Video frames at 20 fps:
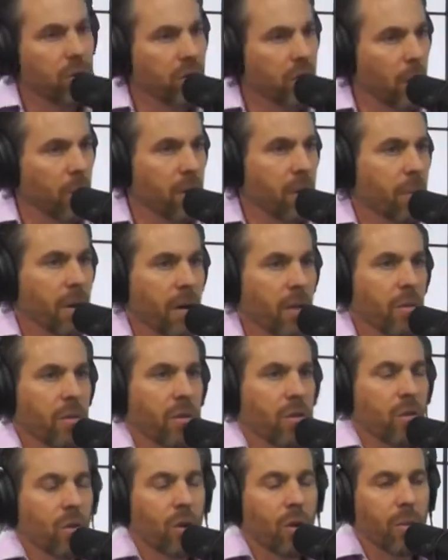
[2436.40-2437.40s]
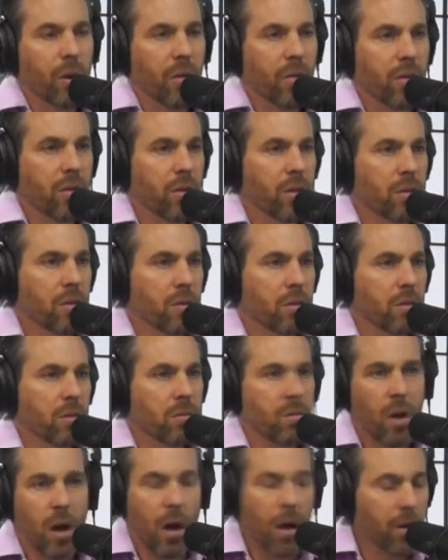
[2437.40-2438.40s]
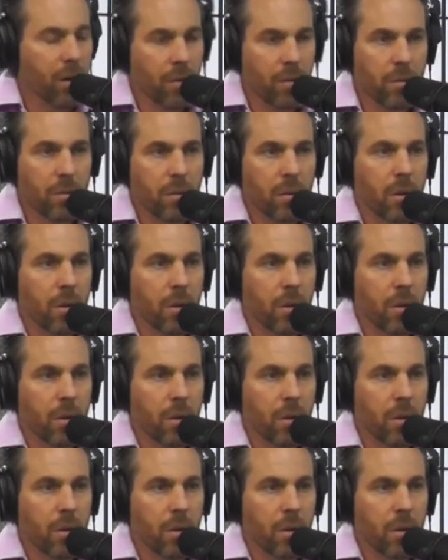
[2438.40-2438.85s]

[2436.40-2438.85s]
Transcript: tell me about the story about this dog and